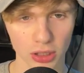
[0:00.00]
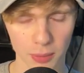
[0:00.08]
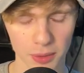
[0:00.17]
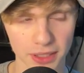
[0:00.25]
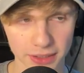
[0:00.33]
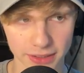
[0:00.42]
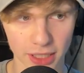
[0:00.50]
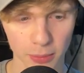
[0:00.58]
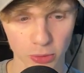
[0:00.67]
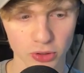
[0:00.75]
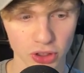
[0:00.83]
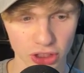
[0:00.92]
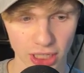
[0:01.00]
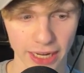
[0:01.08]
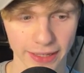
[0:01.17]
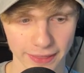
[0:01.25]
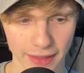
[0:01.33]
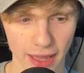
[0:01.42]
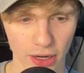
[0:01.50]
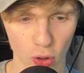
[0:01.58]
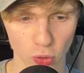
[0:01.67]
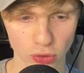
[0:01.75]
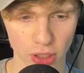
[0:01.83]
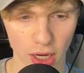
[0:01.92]
Let me double check that.
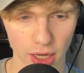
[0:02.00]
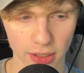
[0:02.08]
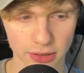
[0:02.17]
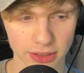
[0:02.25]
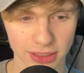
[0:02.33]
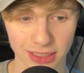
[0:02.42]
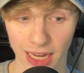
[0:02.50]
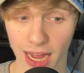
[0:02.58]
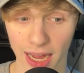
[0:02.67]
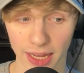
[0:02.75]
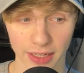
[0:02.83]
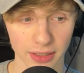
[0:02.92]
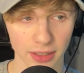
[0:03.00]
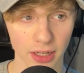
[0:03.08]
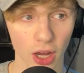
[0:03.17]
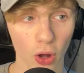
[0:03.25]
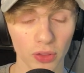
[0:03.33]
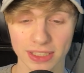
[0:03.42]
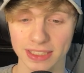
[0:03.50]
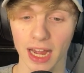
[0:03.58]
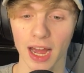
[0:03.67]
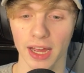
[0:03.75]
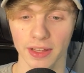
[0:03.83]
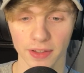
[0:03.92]
Hold on. Sky. Oh, the
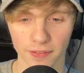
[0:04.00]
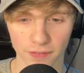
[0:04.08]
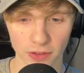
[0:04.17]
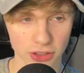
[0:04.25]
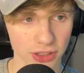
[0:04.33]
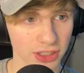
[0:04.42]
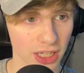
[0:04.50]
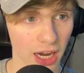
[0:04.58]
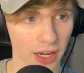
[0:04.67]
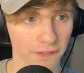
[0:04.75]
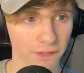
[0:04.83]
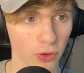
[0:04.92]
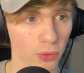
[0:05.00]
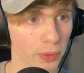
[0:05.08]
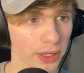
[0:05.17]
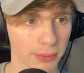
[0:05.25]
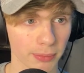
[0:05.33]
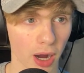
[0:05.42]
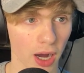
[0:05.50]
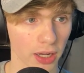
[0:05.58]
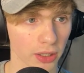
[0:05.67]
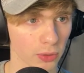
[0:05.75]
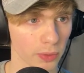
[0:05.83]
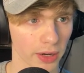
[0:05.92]
Sky. The versus Sky full week
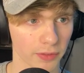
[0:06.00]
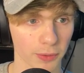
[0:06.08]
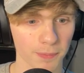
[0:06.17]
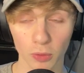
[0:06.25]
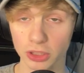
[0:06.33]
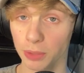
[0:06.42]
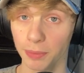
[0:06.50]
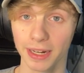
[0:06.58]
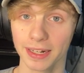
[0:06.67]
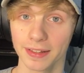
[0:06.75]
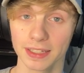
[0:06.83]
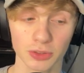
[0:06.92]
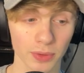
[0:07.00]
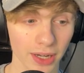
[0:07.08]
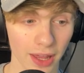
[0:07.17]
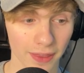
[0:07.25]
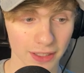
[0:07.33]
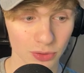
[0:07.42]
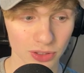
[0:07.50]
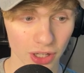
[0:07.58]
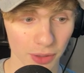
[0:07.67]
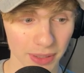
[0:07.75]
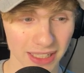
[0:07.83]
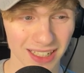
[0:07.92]
mod or whatever. We're jumping into this one. This one's
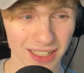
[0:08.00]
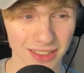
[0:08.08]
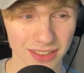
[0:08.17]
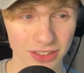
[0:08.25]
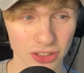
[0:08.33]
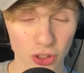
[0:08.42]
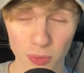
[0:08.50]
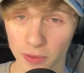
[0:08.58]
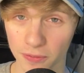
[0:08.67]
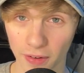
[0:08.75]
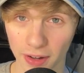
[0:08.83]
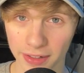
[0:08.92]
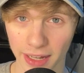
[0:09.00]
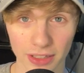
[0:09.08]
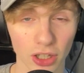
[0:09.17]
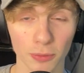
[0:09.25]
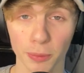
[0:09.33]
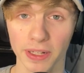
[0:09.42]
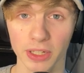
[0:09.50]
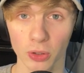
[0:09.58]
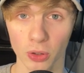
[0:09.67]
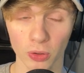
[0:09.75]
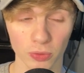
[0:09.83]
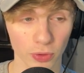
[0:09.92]
gonna be super fun. It looked pretty
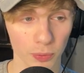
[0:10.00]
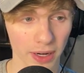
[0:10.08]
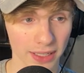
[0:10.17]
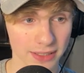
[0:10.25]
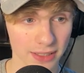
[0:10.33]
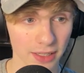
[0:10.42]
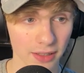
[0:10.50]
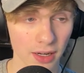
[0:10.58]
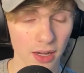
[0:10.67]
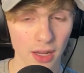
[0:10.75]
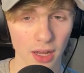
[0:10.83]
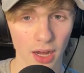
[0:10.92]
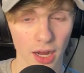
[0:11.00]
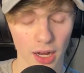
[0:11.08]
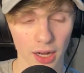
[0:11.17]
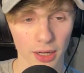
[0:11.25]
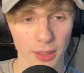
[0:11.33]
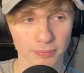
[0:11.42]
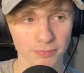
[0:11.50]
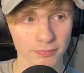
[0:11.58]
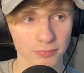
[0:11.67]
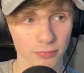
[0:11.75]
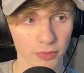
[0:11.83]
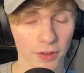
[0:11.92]
cool from what I've seen.
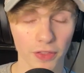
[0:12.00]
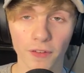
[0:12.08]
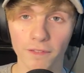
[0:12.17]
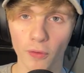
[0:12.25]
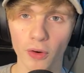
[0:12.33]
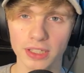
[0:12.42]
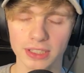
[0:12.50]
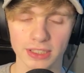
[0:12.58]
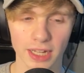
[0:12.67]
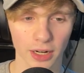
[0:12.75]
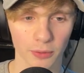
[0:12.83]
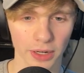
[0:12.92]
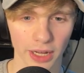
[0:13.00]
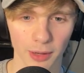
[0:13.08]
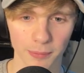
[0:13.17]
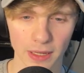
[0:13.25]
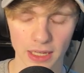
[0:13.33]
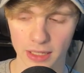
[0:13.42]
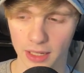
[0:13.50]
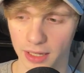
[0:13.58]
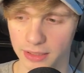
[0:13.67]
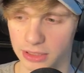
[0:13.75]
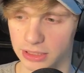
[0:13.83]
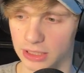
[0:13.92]
The voice is kind of what got me.
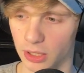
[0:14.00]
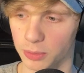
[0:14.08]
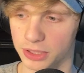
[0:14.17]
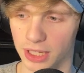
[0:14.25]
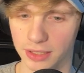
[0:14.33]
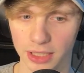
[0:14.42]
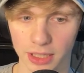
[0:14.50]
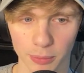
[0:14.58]
She almost sounds like